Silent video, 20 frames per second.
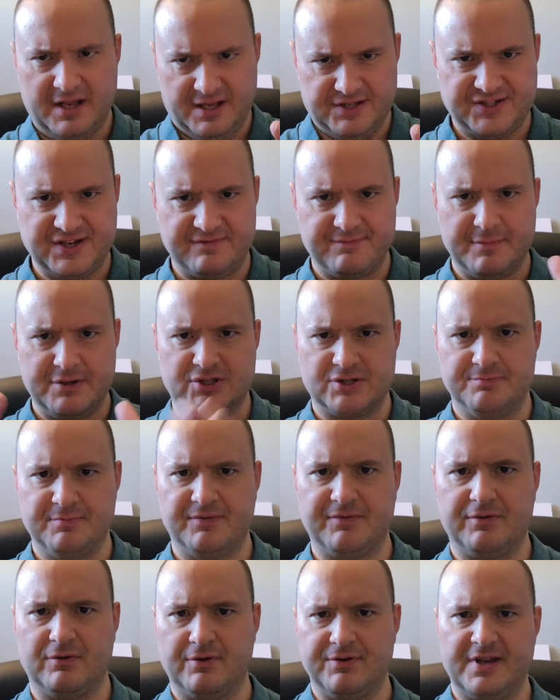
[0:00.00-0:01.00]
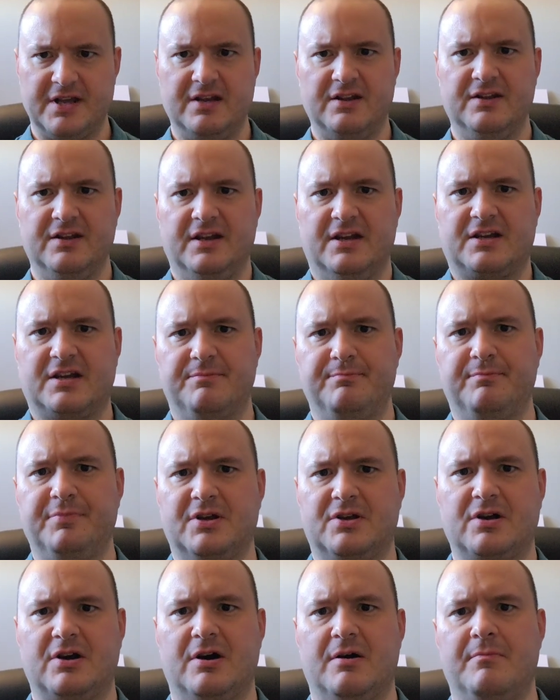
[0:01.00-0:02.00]
as I've mentioned before, they it can
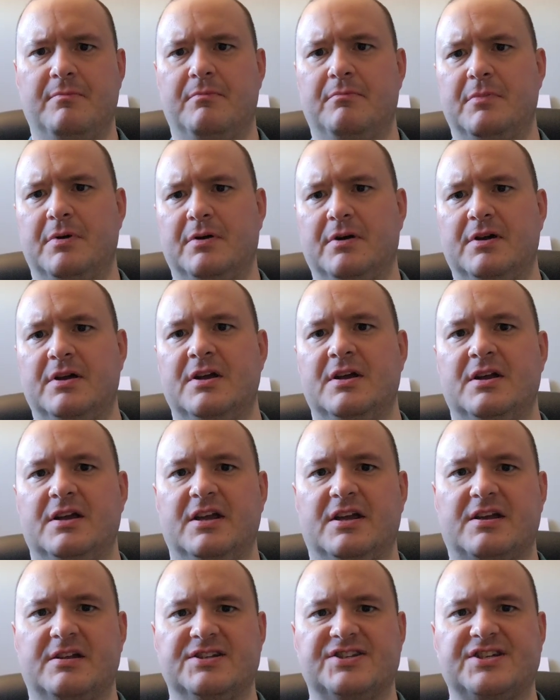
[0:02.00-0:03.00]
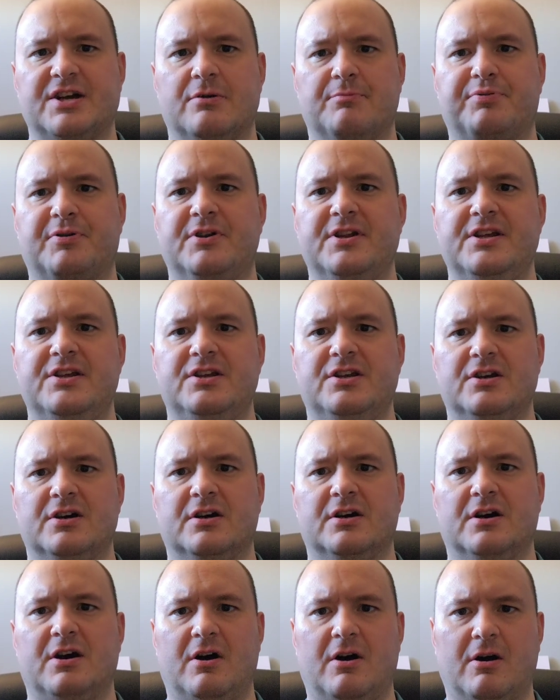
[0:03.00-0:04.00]
become, it can sound
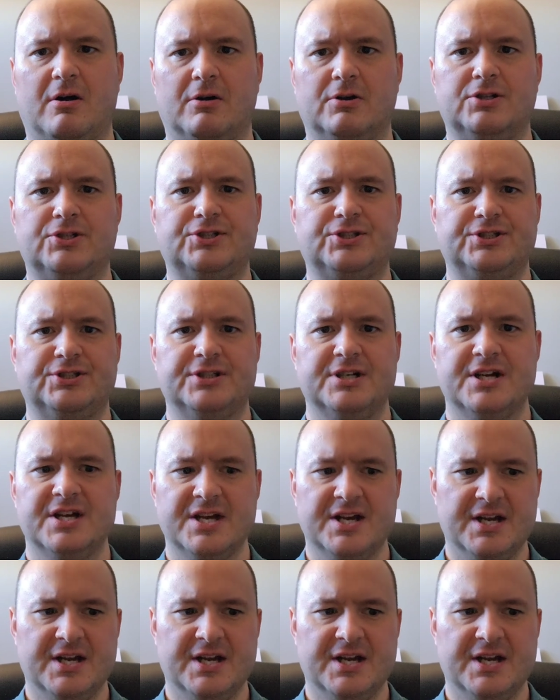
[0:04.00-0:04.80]
pretty uh, harsh.